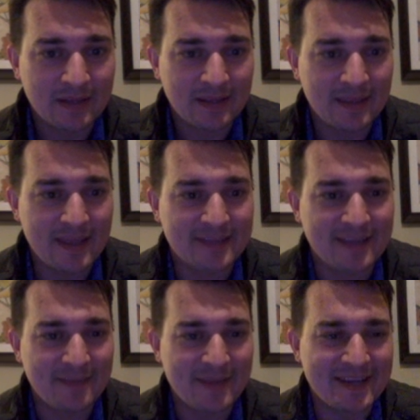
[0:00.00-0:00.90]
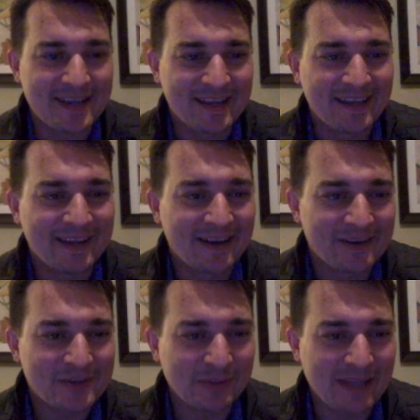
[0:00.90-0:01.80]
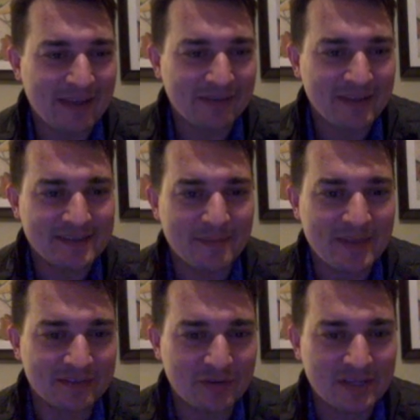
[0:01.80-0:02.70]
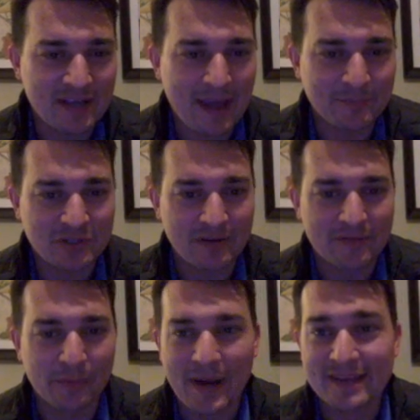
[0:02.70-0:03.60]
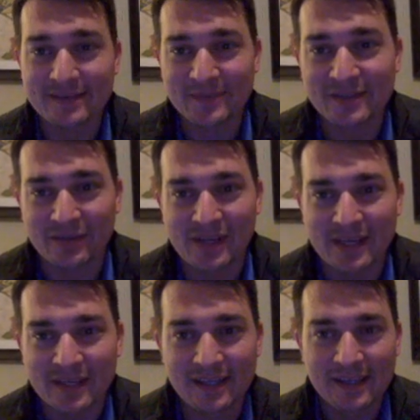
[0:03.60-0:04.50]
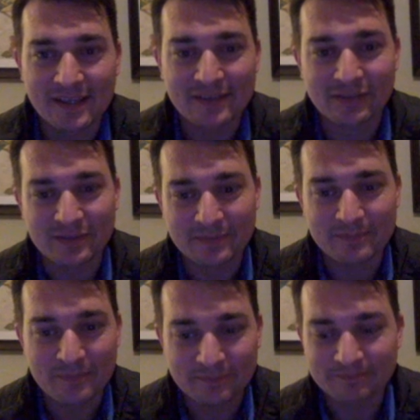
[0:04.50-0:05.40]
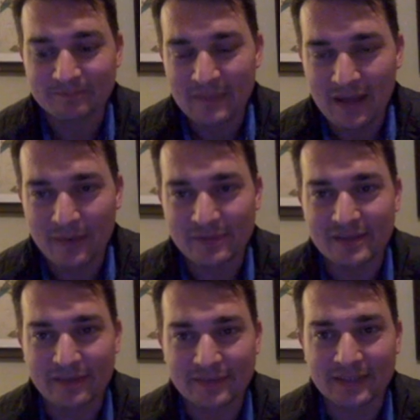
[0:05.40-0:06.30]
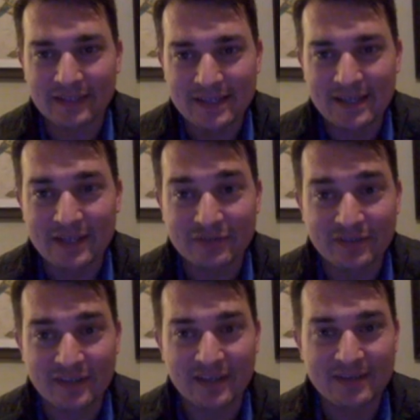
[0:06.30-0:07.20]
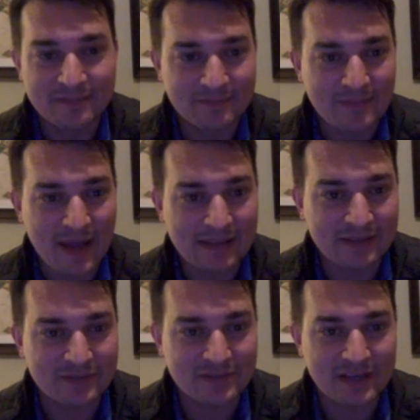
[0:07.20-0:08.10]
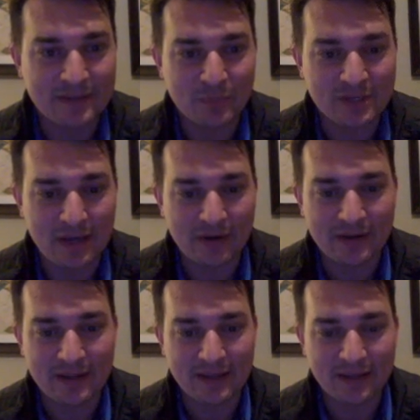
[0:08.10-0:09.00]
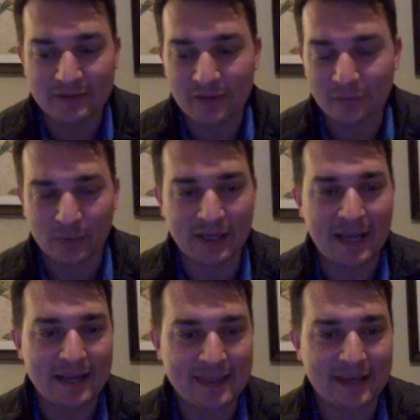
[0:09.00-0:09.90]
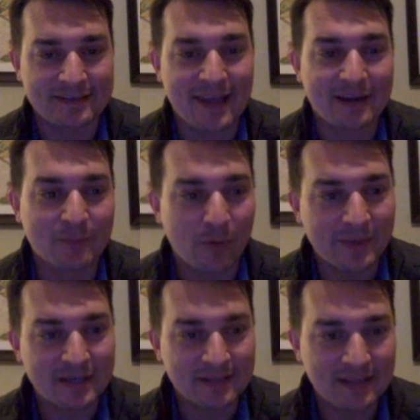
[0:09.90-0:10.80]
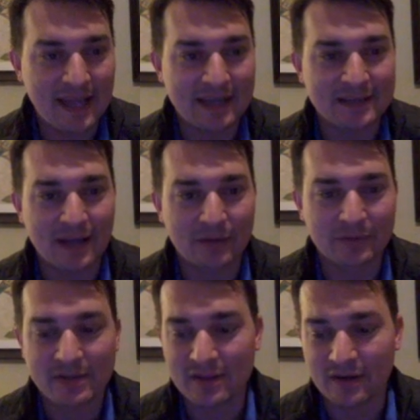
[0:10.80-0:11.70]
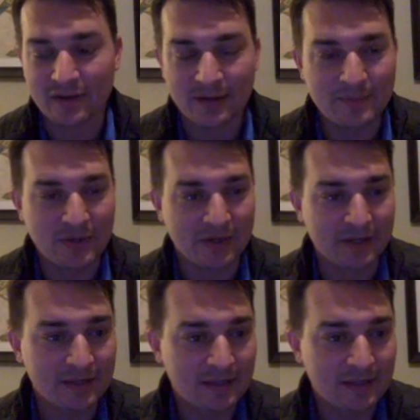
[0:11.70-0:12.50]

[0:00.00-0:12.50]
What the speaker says: they sent me, shortly after they sent me the screen capture of the ransom screen. So I was definitely highly interested, and put down anything else I was working on at that exact moment and headed down to their computer.